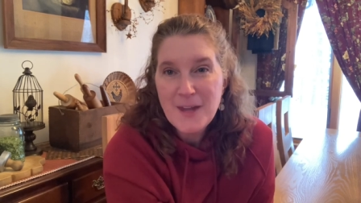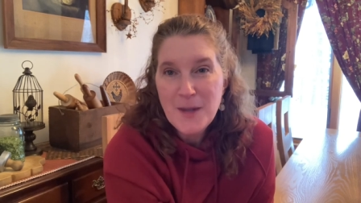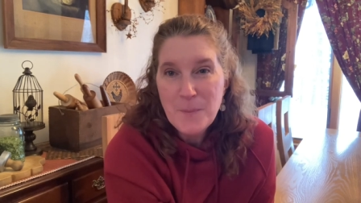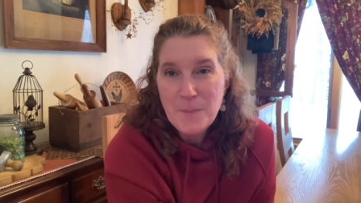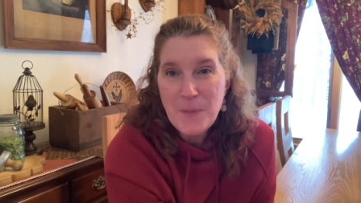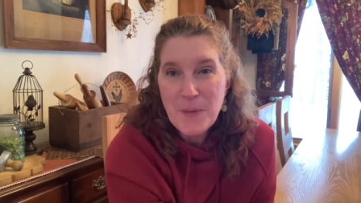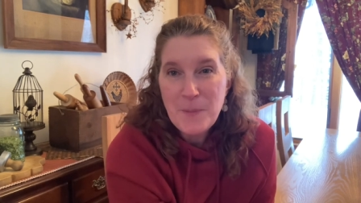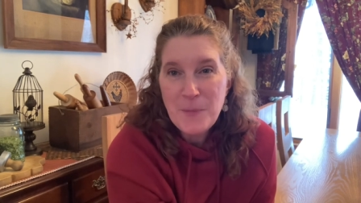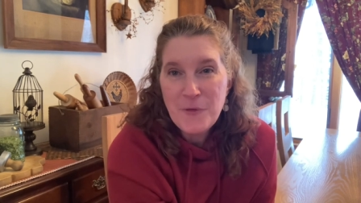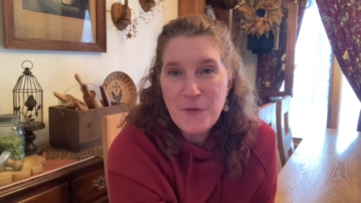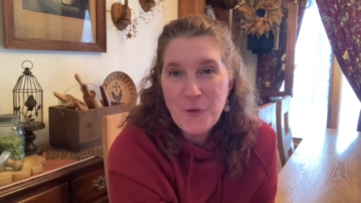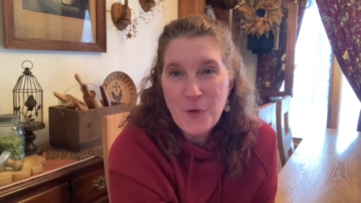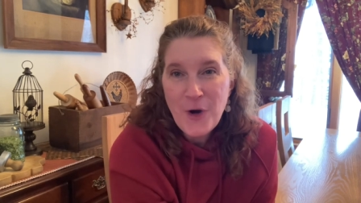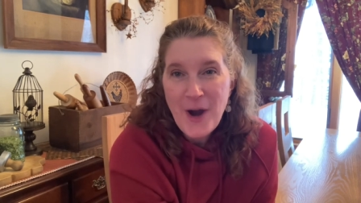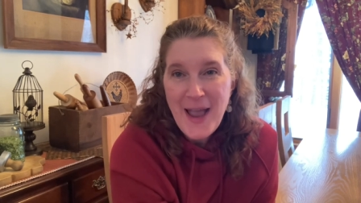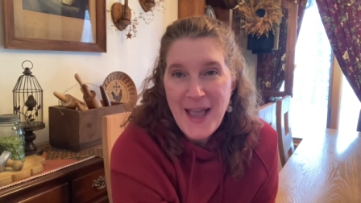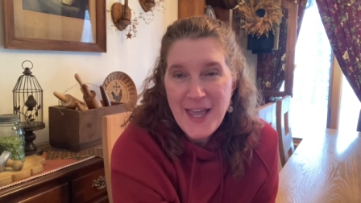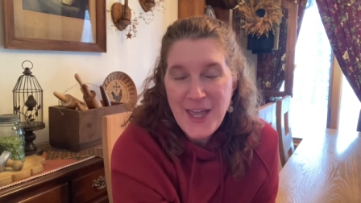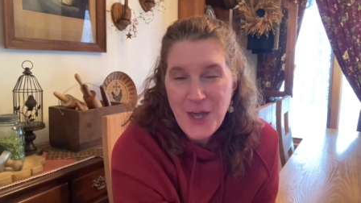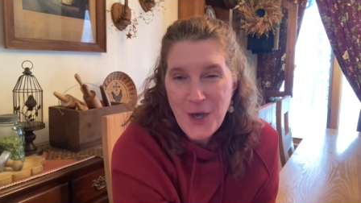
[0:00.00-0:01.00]
But before
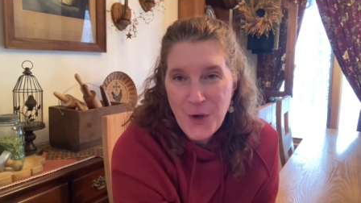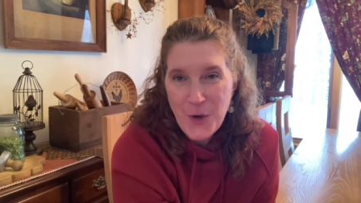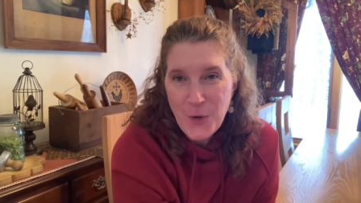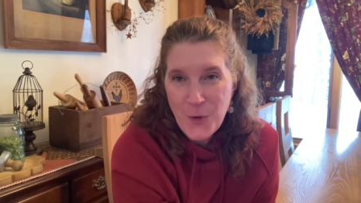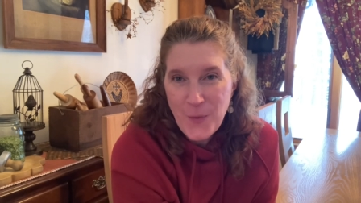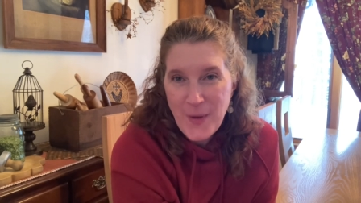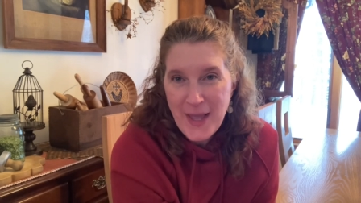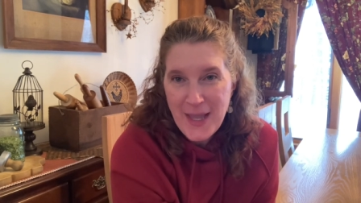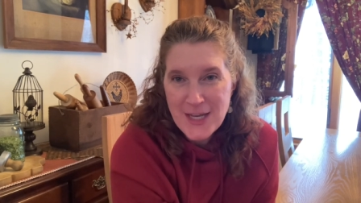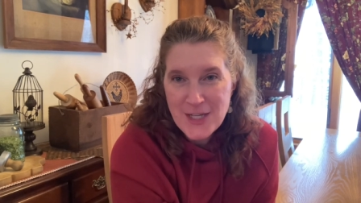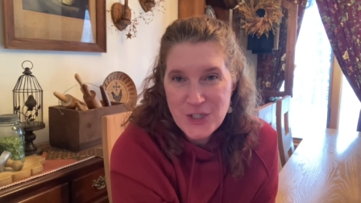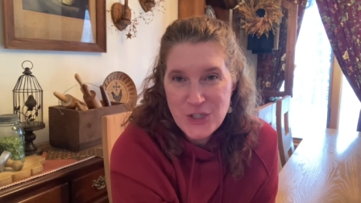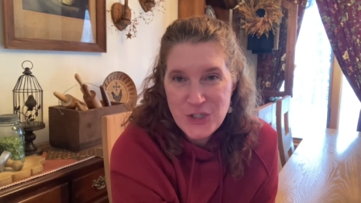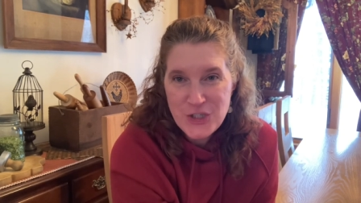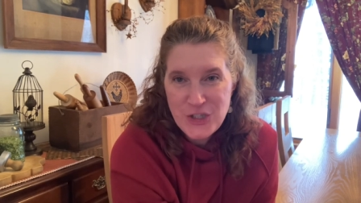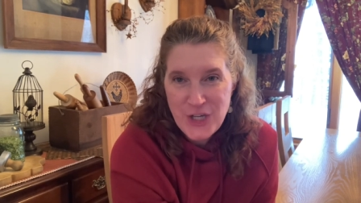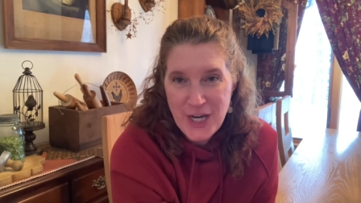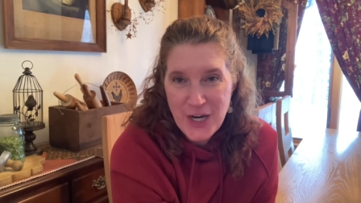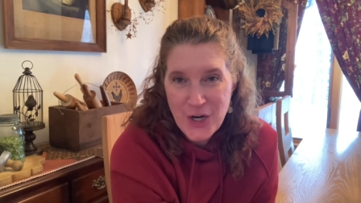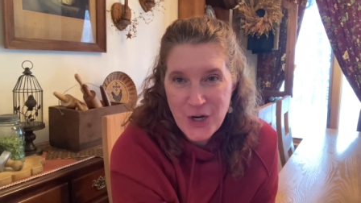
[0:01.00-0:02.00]
I go and
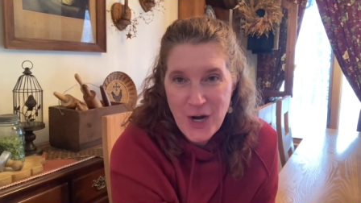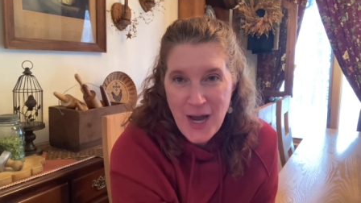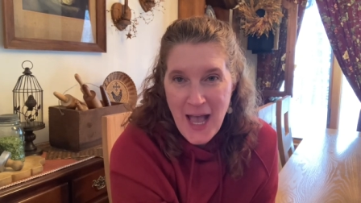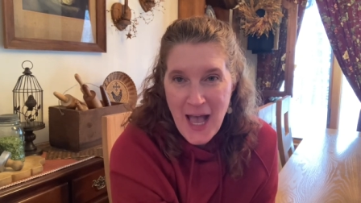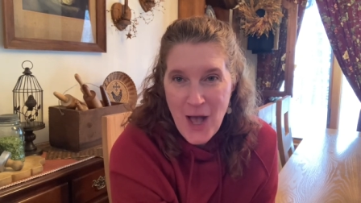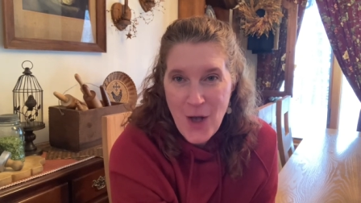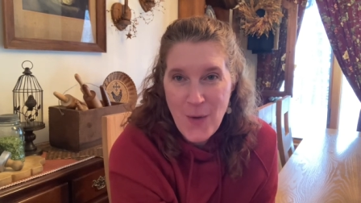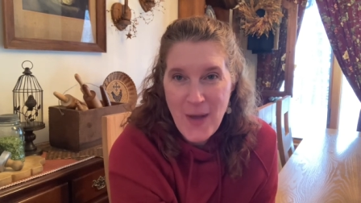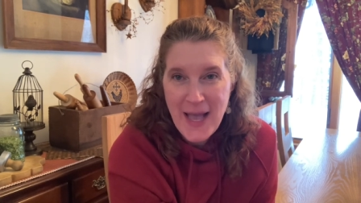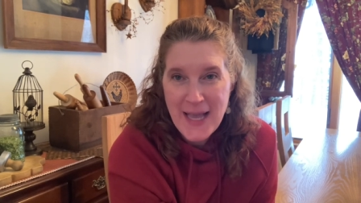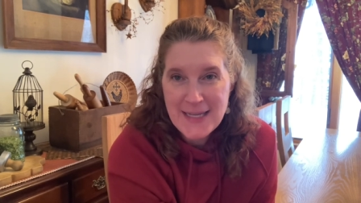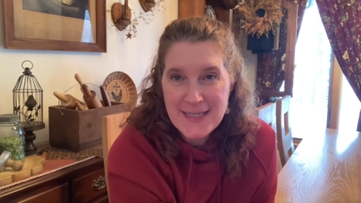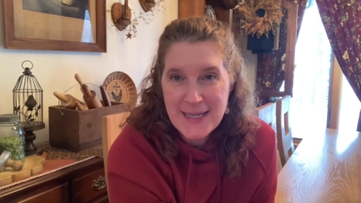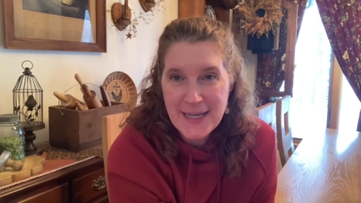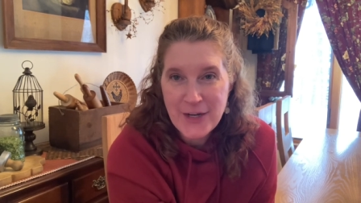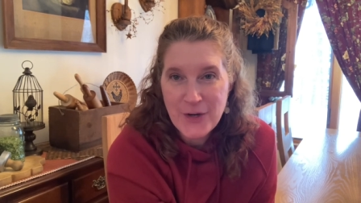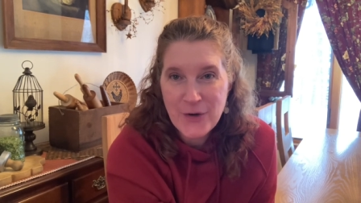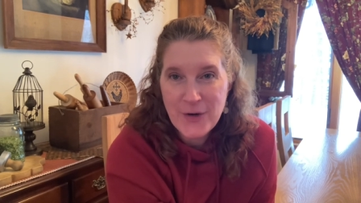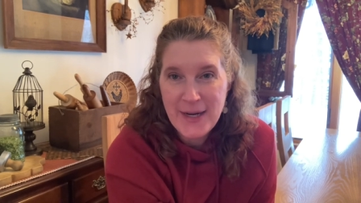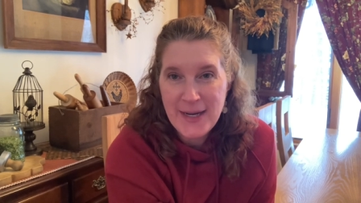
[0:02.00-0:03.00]
share how I
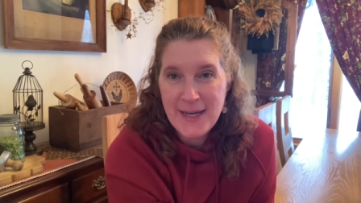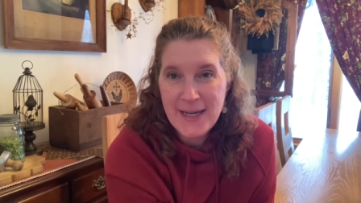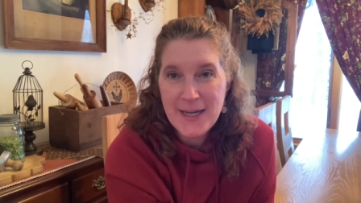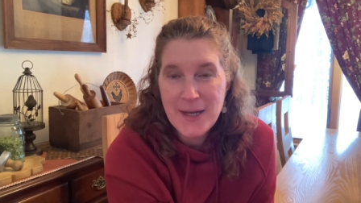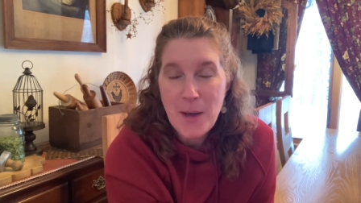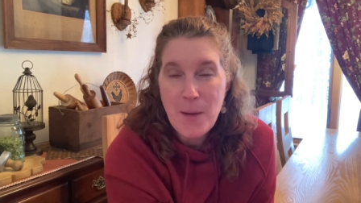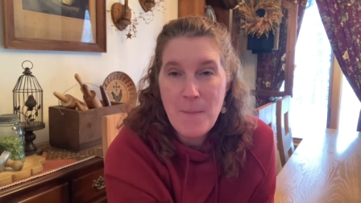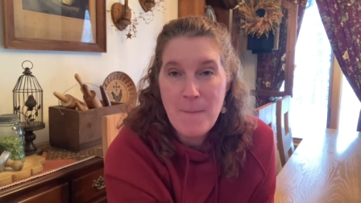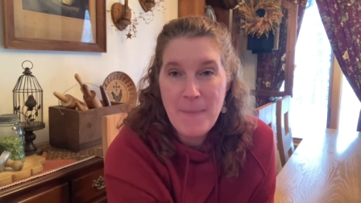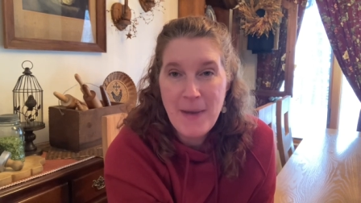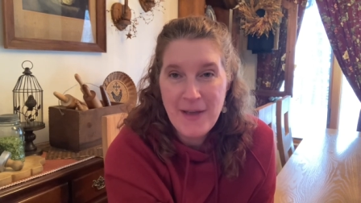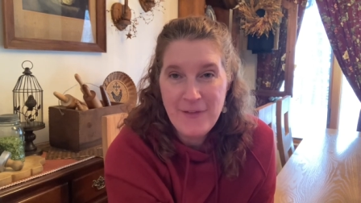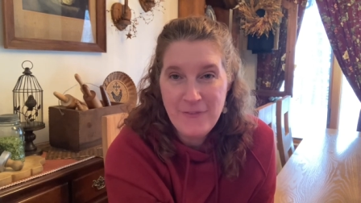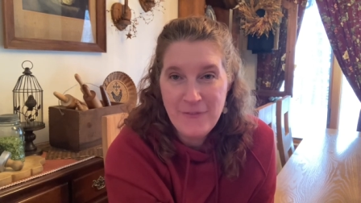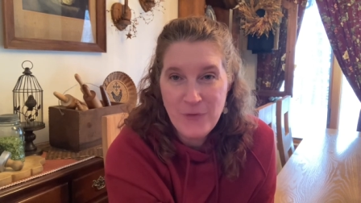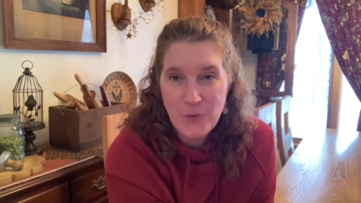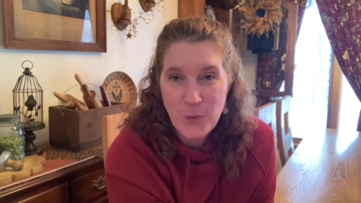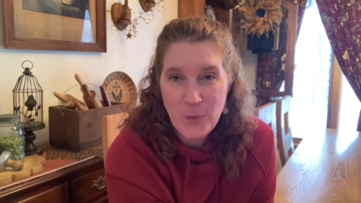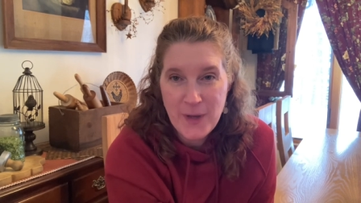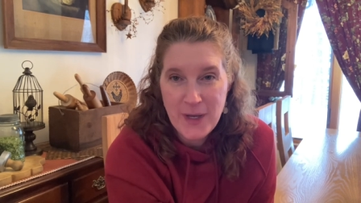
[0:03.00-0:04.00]
decorated my
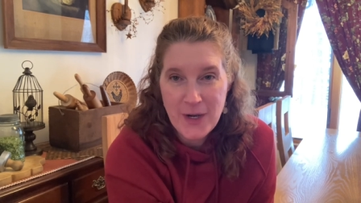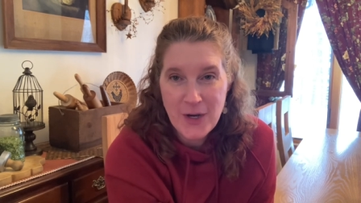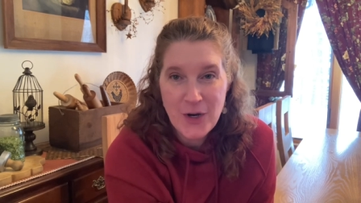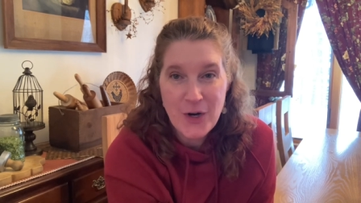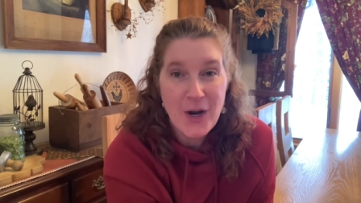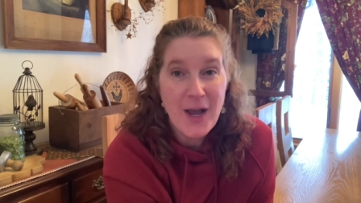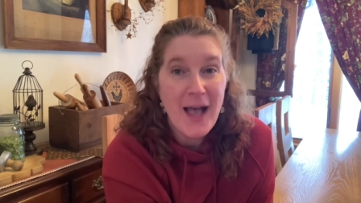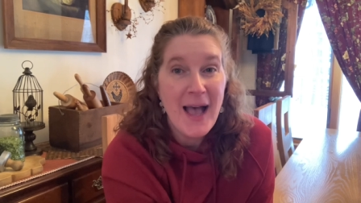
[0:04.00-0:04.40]
foyer,